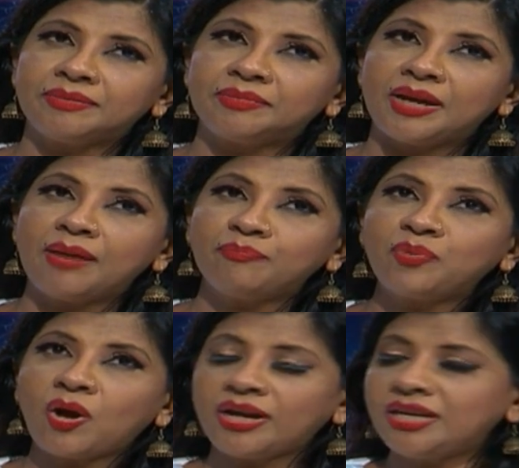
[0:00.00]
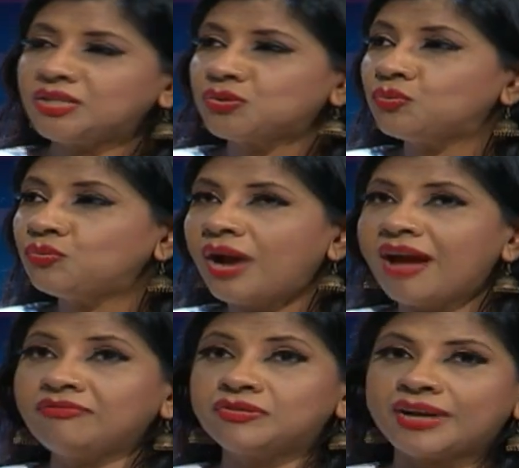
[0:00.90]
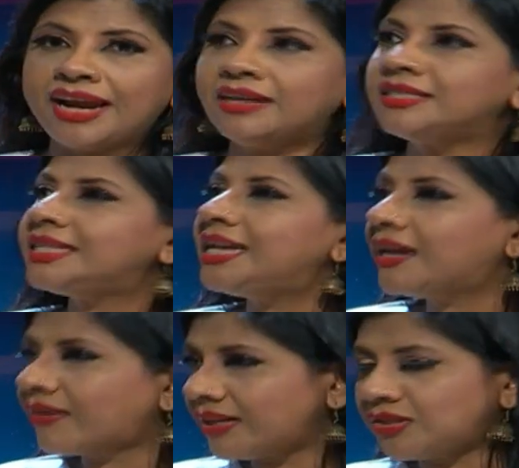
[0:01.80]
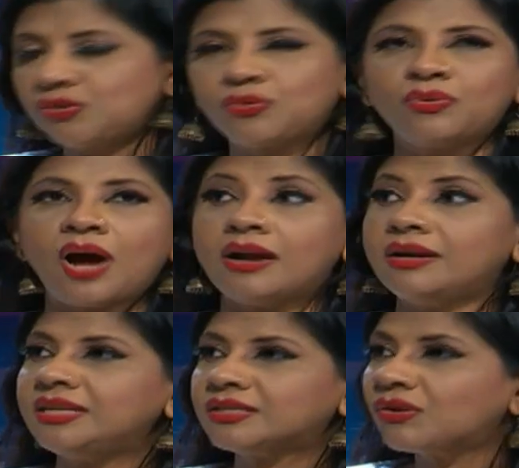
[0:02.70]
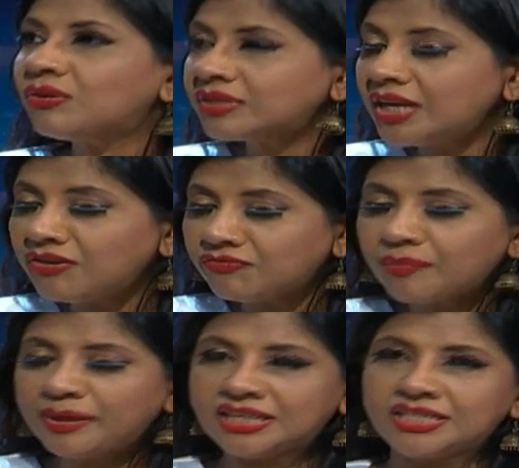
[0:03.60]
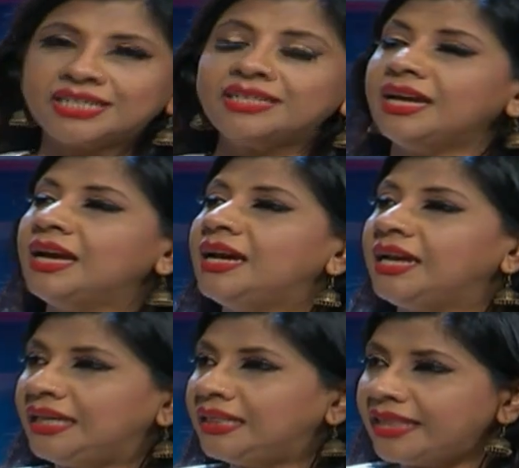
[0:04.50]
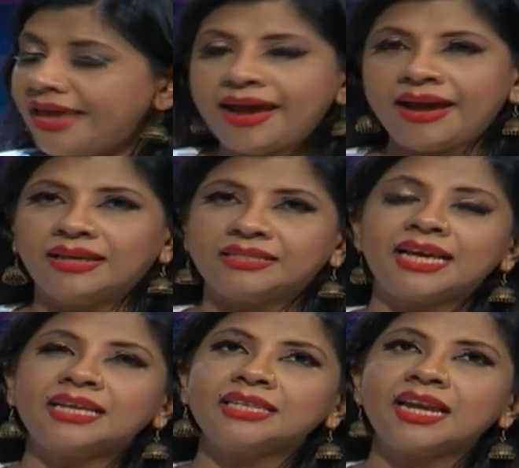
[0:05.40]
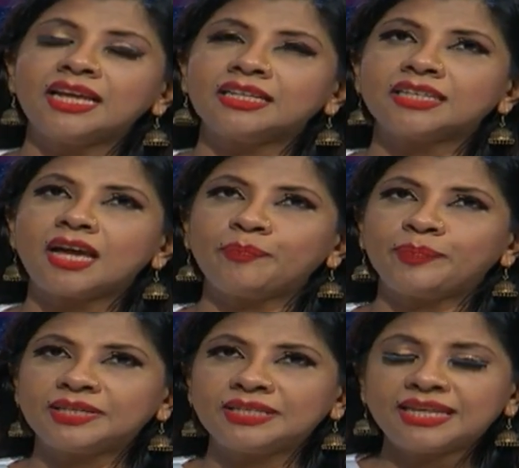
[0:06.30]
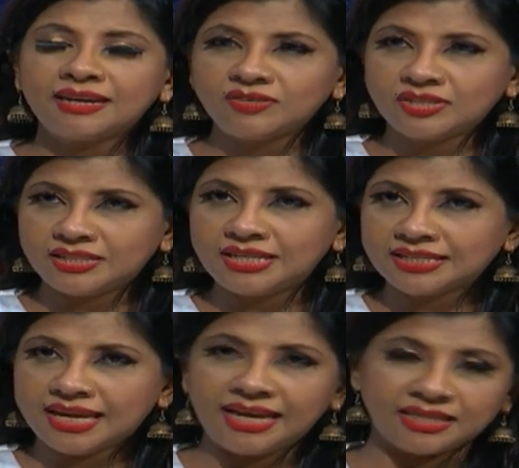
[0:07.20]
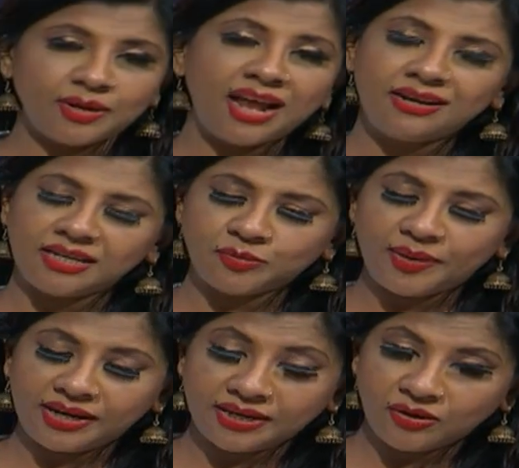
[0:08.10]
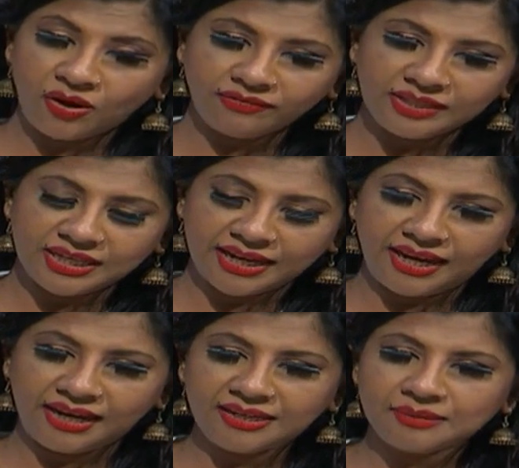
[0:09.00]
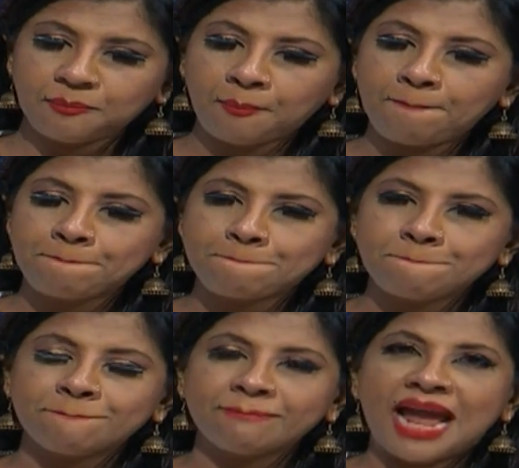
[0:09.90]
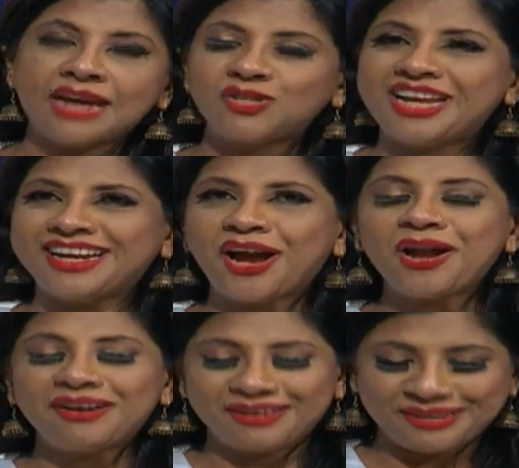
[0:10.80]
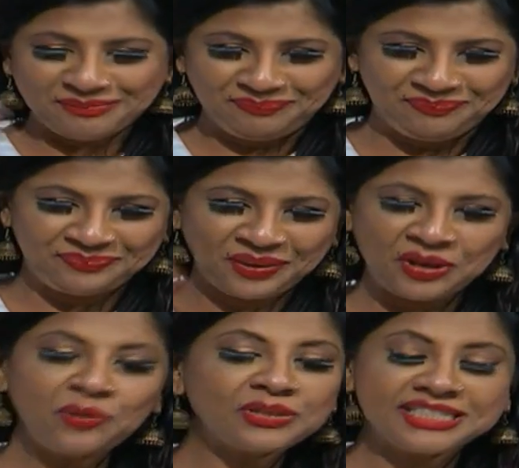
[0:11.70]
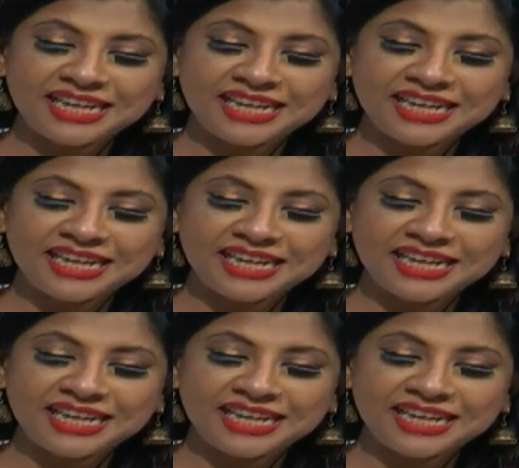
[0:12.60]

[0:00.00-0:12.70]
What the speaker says: employees who have trade secrets, so undisclosed information in their hands. As an example, there was this case, so I will explain along with the case. Actually, I can't use the